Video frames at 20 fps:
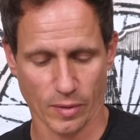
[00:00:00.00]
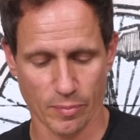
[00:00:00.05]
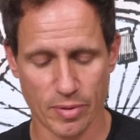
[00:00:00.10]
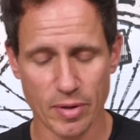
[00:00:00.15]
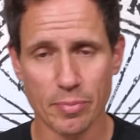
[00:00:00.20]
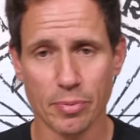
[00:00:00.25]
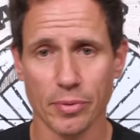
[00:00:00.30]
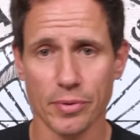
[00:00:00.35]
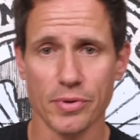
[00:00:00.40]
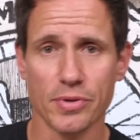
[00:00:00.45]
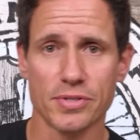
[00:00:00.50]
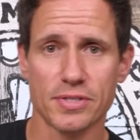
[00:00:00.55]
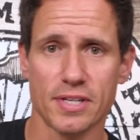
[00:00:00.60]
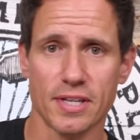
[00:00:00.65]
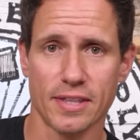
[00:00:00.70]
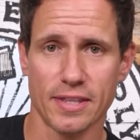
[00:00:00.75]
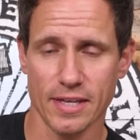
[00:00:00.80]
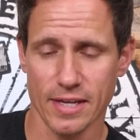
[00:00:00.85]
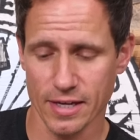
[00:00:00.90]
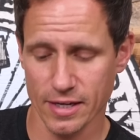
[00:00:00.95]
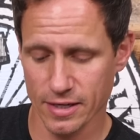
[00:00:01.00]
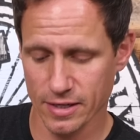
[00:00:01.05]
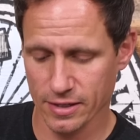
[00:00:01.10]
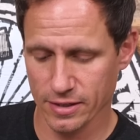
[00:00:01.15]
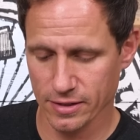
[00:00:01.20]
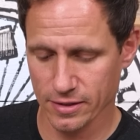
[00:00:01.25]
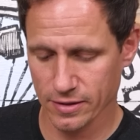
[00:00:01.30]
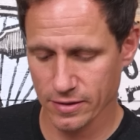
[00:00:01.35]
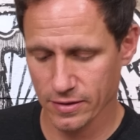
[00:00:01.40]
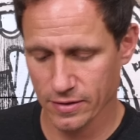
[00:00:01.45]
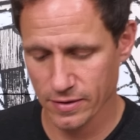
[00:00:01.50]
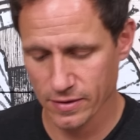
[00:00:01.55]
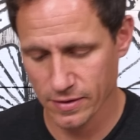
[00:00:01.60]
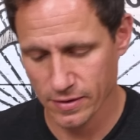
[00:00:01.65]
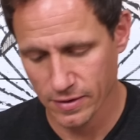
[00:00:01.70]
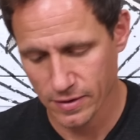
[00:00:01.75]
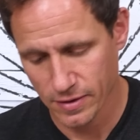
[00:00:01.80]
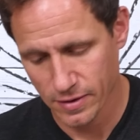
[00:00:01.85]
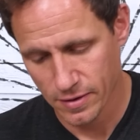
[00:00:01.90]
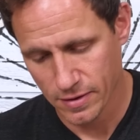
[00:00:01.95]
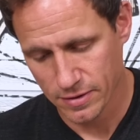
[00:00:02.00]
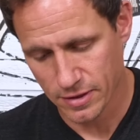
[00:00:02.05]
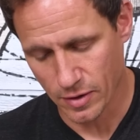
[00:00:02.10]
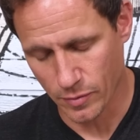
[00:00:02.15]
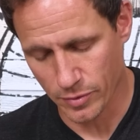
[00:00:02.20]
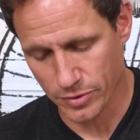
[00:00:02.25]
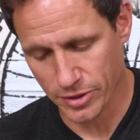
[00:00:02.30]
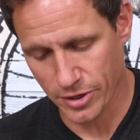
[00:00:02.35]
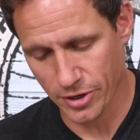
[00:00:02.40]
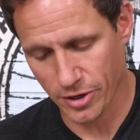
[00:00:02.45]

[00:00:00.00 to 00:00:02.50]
People used to think that when they